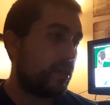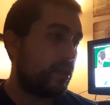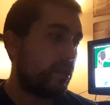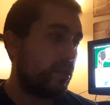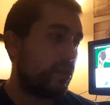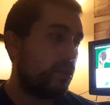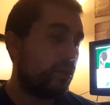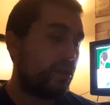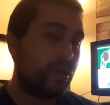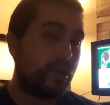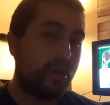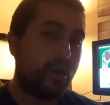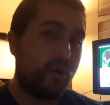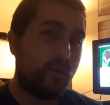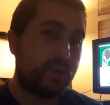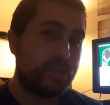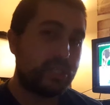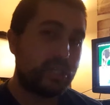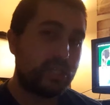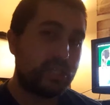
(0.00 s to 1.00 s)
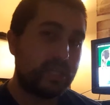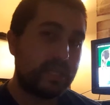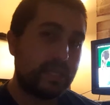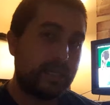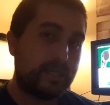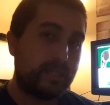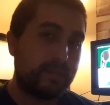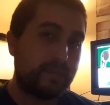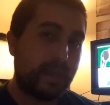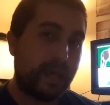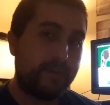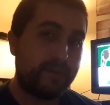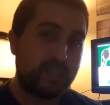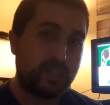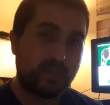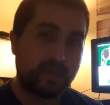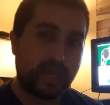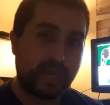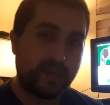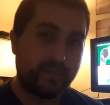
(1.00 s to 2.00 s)
you could always just have a
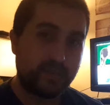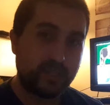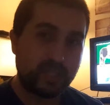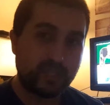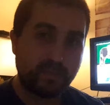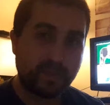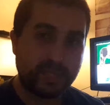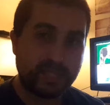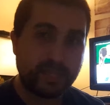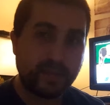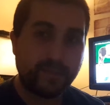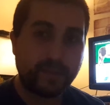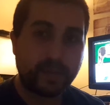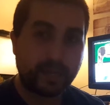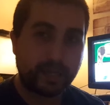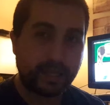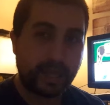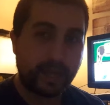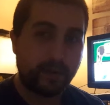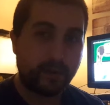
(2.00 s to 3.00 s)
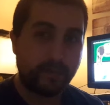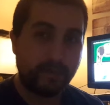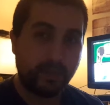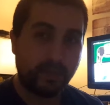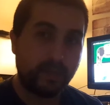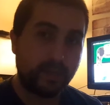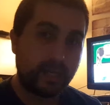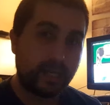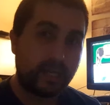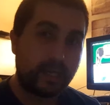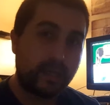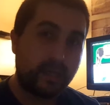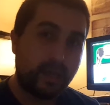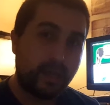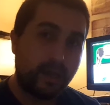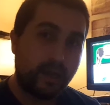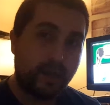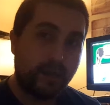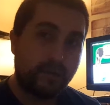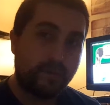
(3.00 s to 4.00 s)
kind of a specific accountability
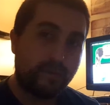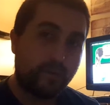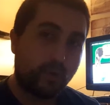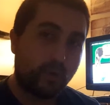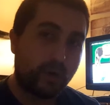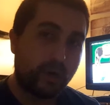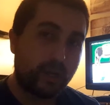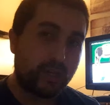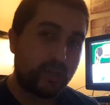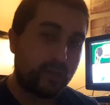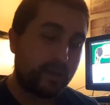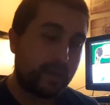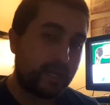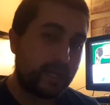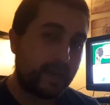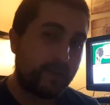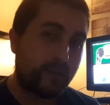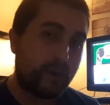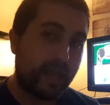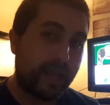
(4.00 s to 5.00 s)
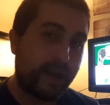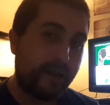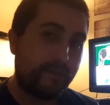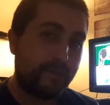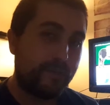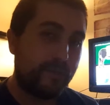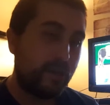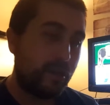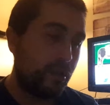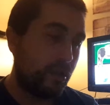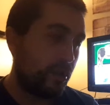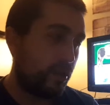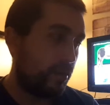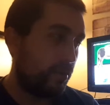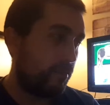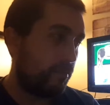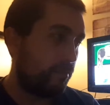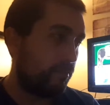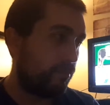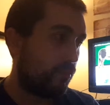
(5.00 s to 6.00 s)
for it. You could never have
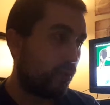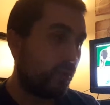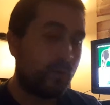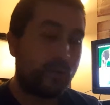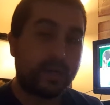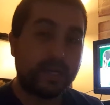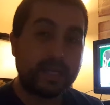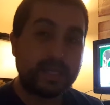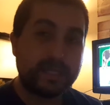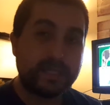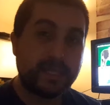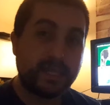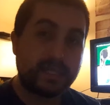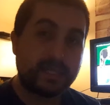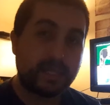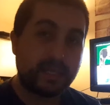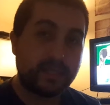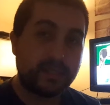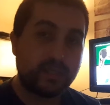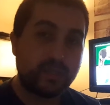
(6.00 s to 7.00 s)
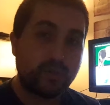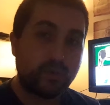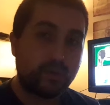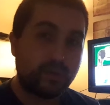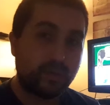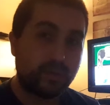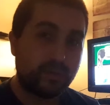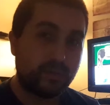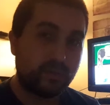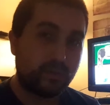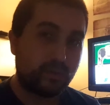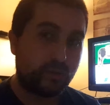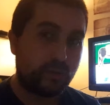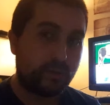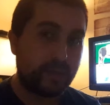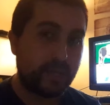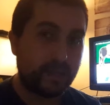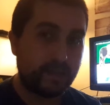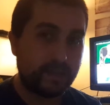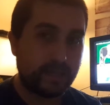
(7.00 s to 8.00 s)
more in existence. You couldn't
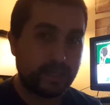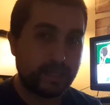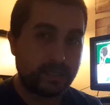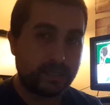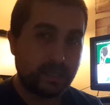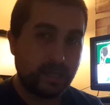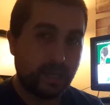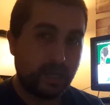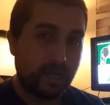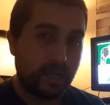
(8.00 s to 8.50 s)
create these